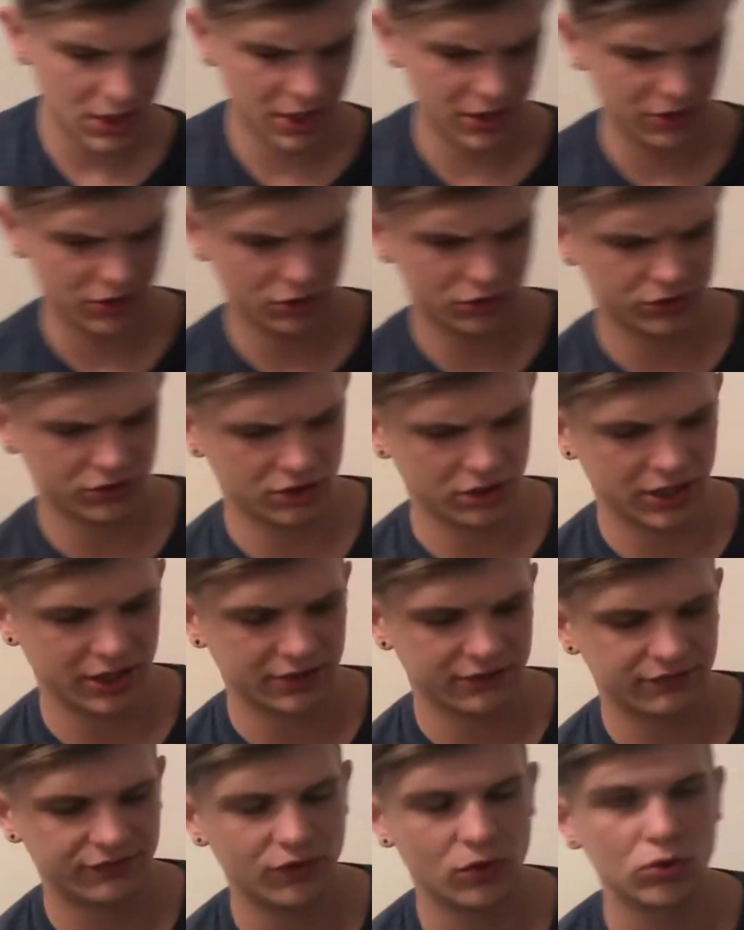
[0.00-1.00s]
those are like
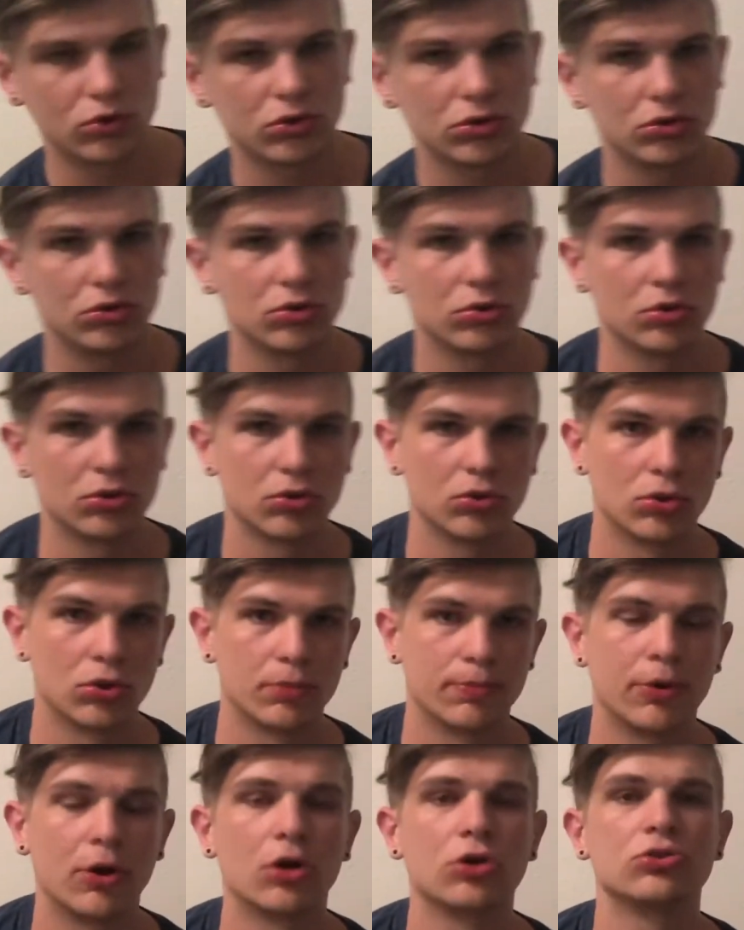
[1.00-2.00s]
focal or
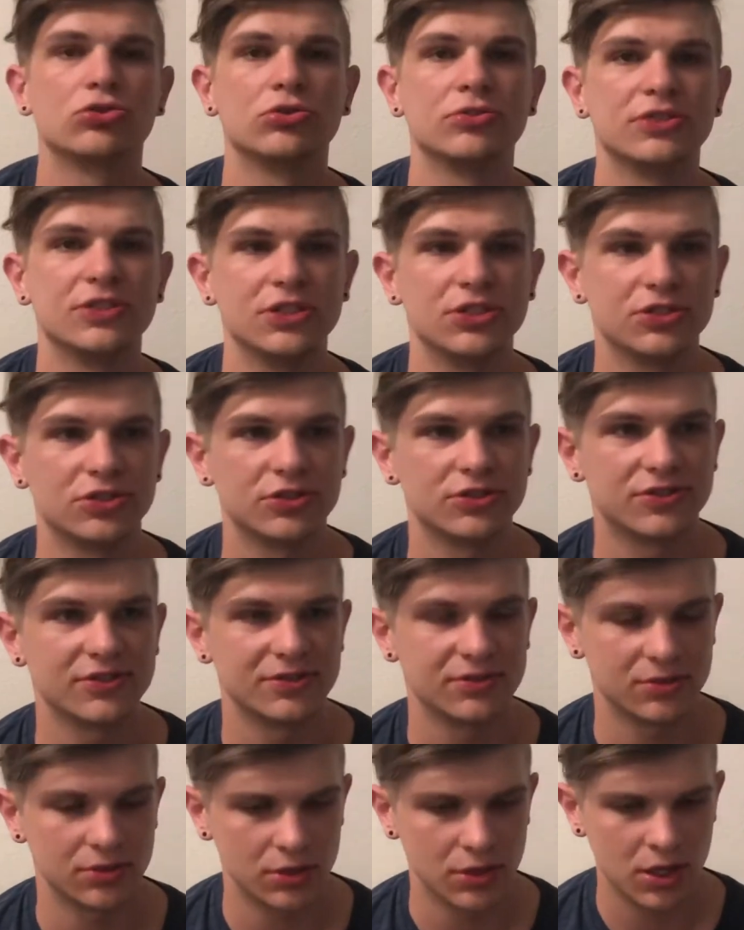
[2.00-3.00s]
partial seizures.
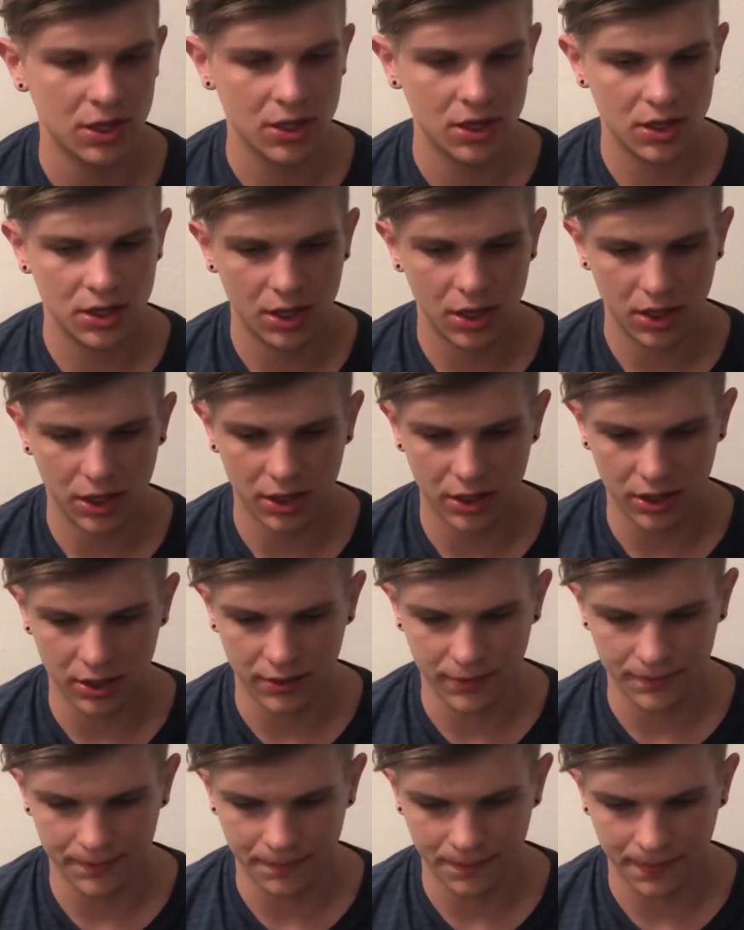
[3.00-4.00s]
And
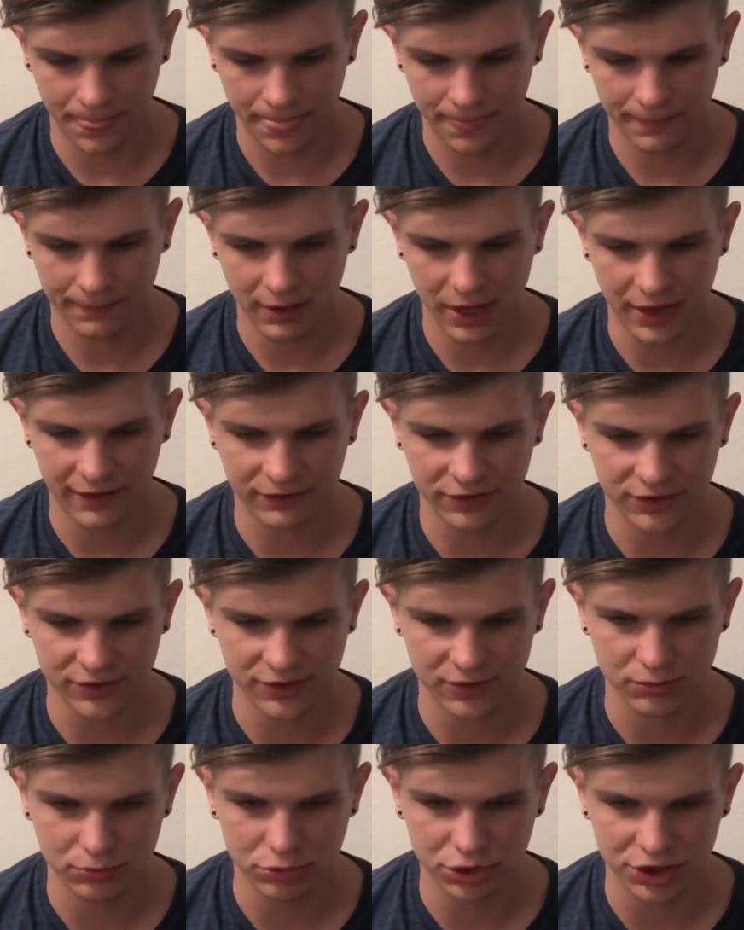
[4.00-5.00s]
after
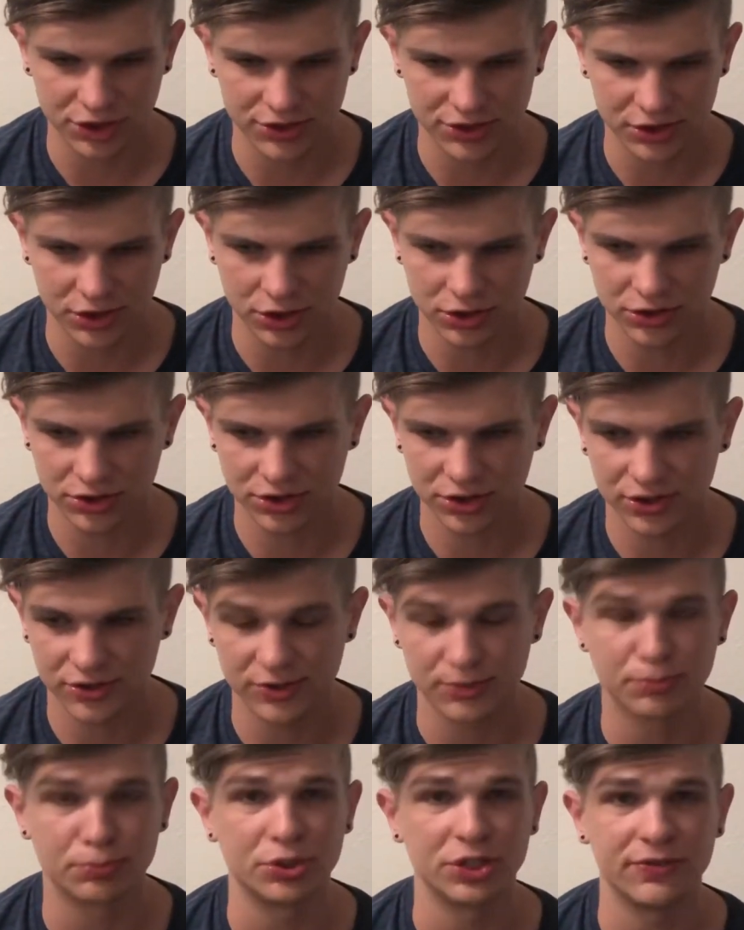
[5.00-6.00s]
some research,
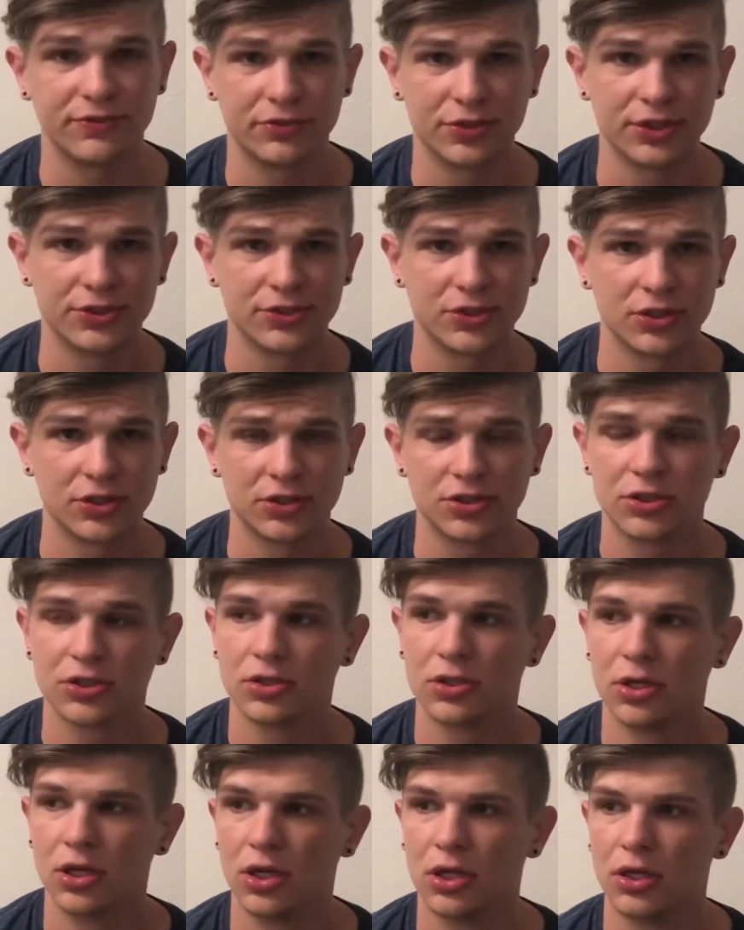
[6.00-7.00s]
some brief research,
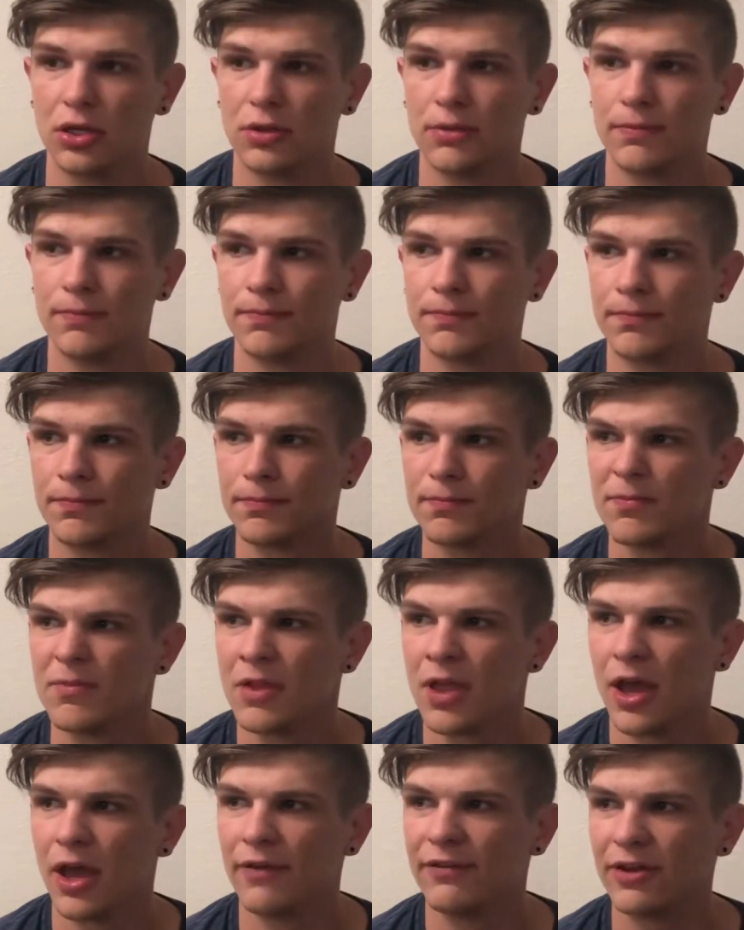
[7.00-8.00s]

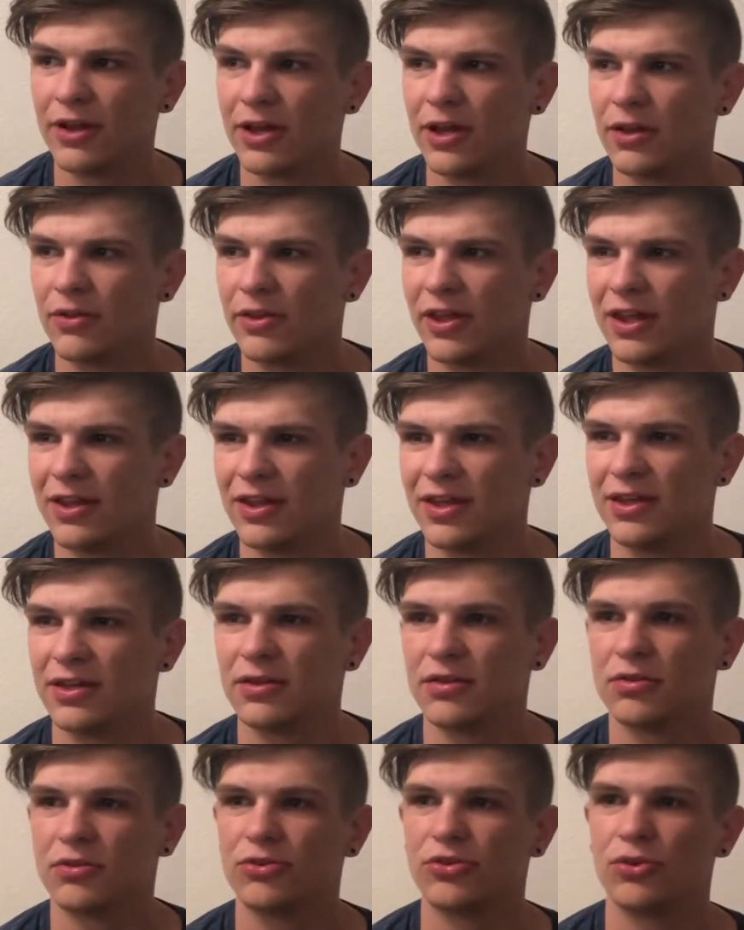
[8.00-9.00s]
I found out that like,
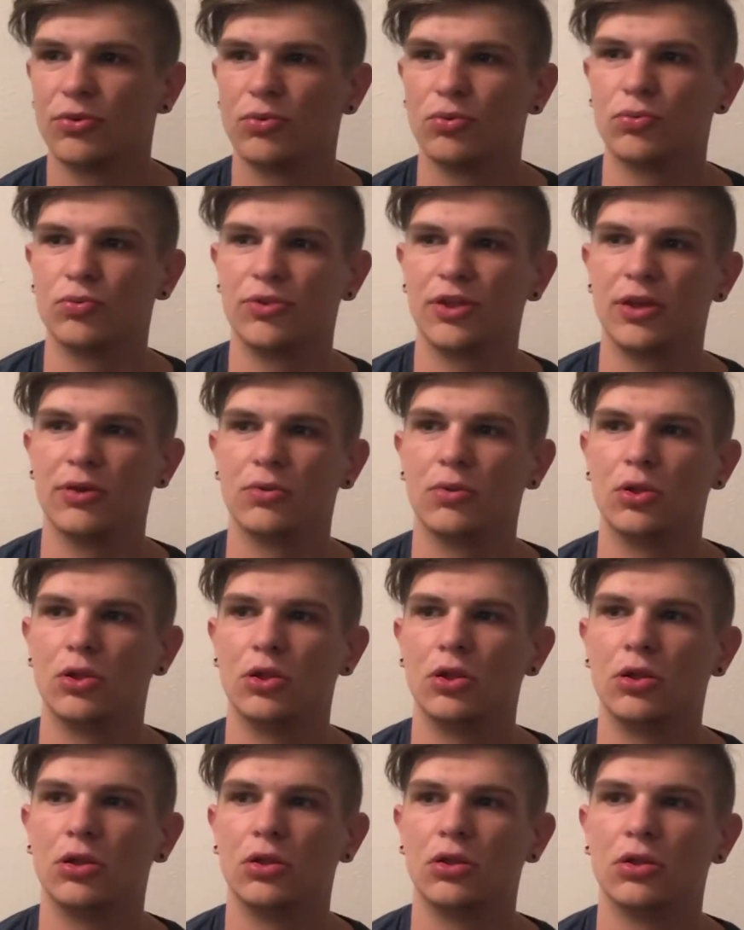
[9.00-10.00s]
so they
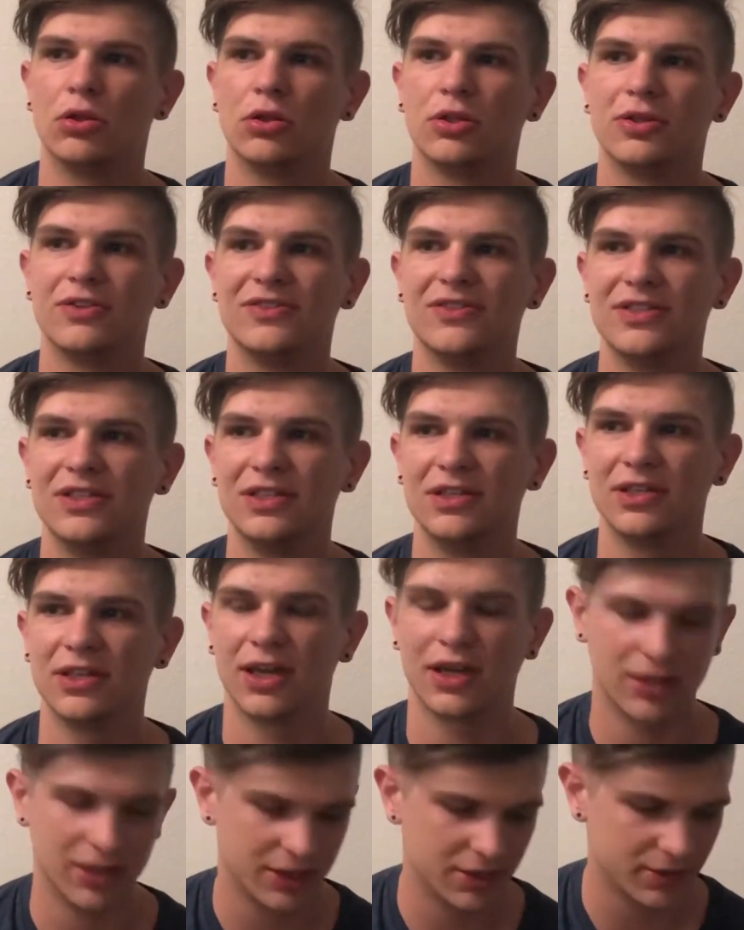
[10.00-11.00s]
will see
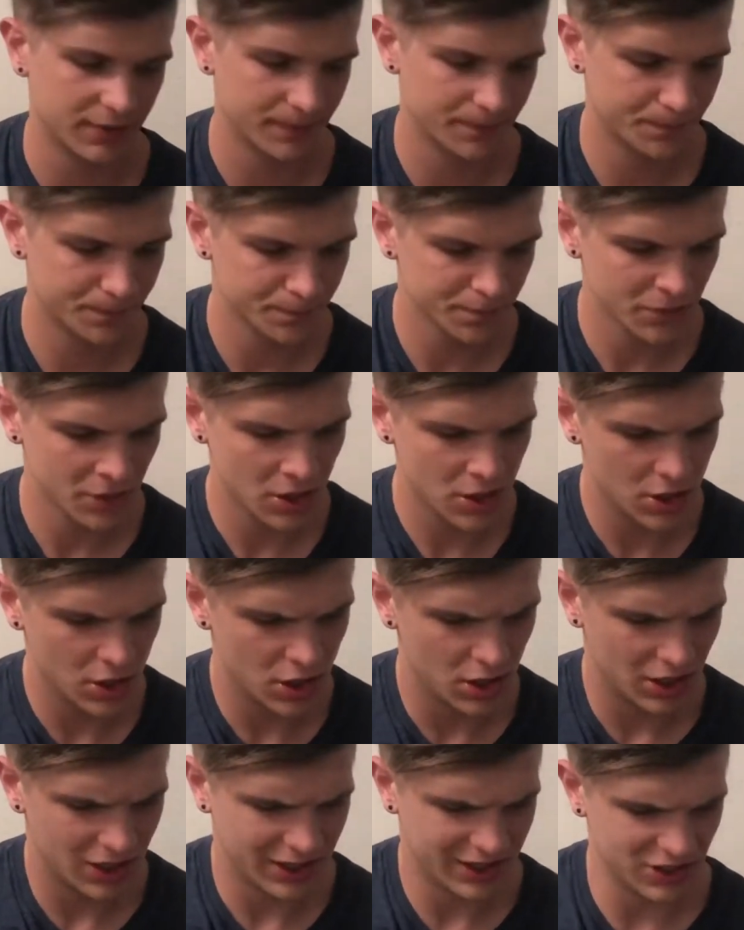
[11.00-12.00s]
kind of like
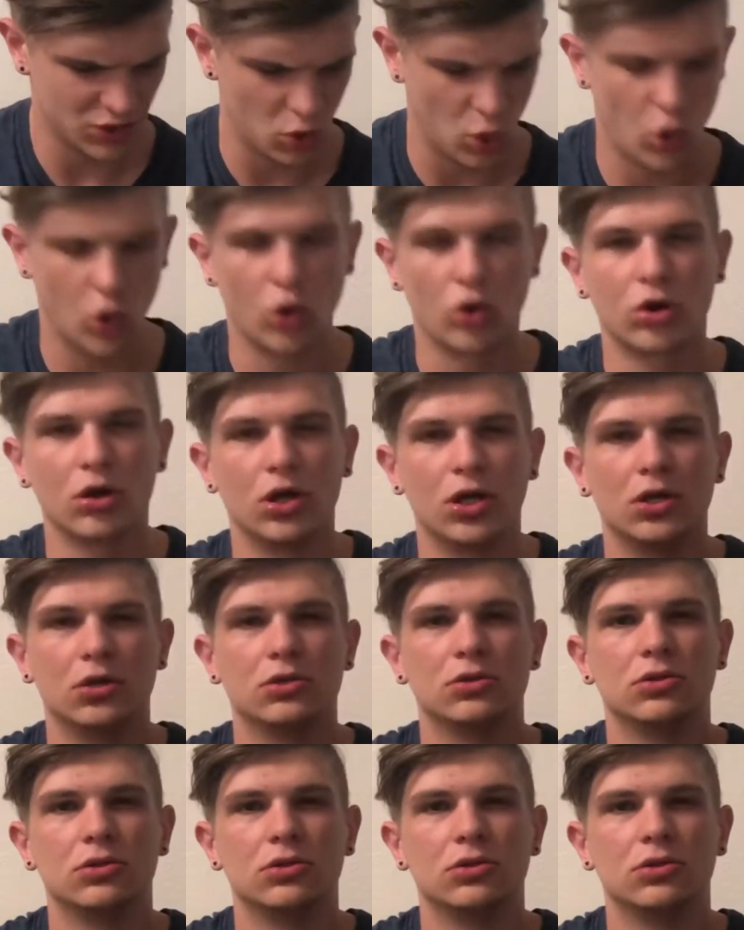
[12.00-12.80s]
an aura,